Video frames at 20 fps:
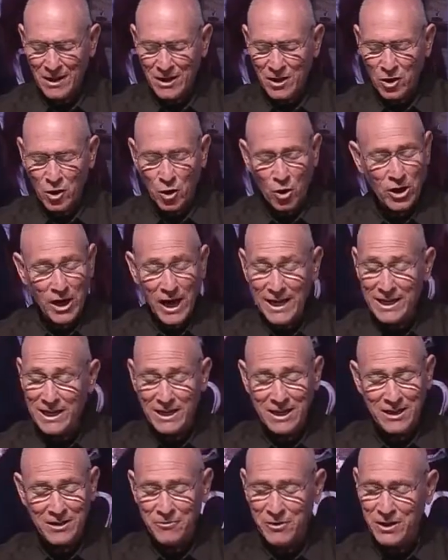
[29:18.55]
Lord, I
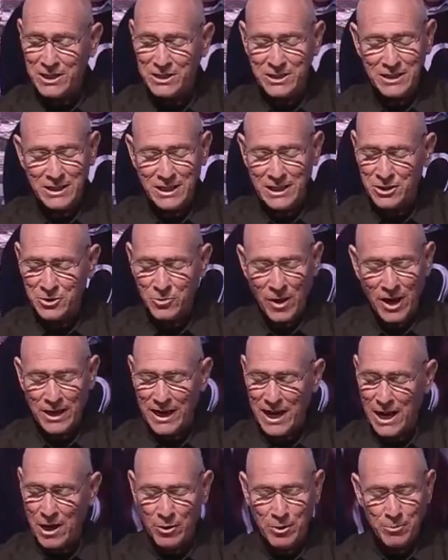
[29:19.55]
can envision this right
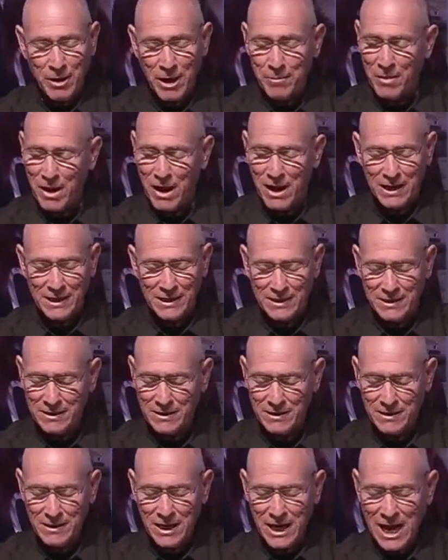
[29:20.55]
now in my
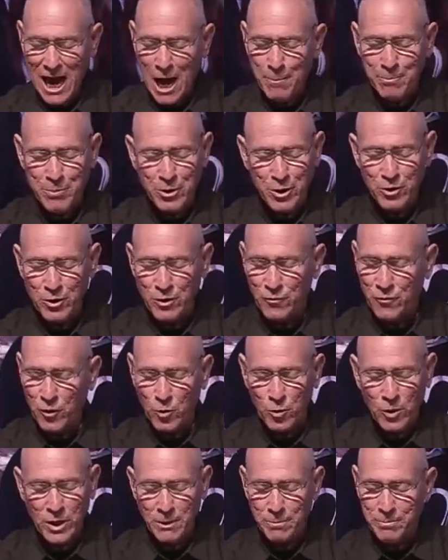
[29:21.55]
mind. How beautiful.
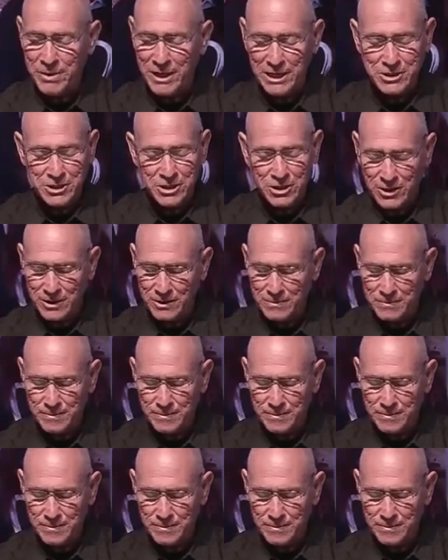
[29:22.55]
What a picture.